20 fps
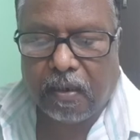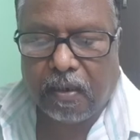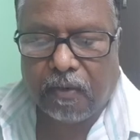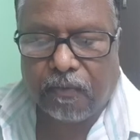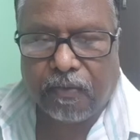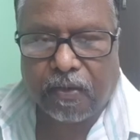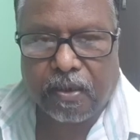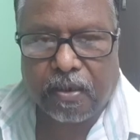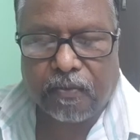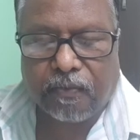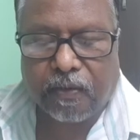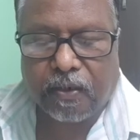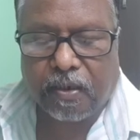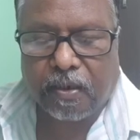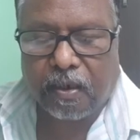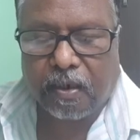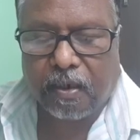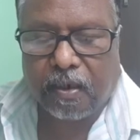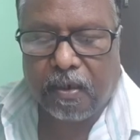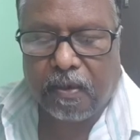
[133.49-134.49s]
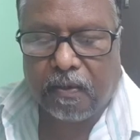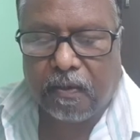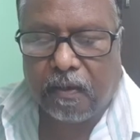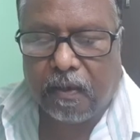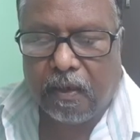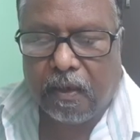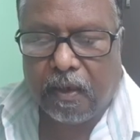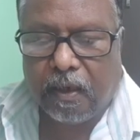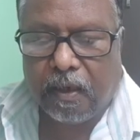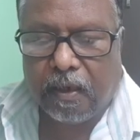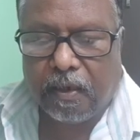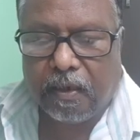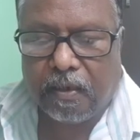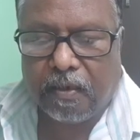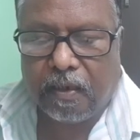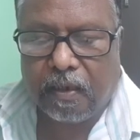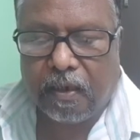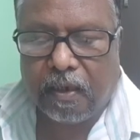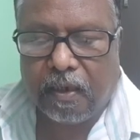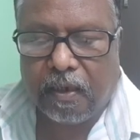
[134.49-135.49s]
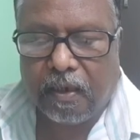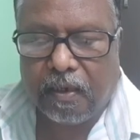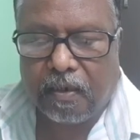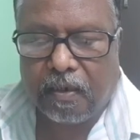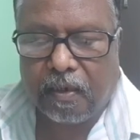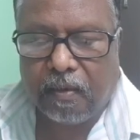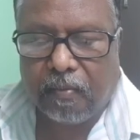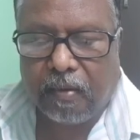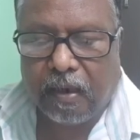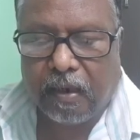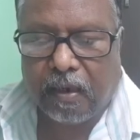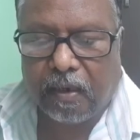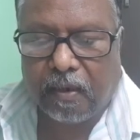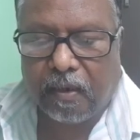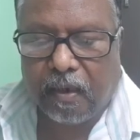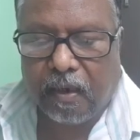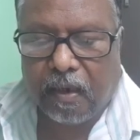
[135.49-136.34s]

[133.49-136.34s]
The first function is it secretes the bile.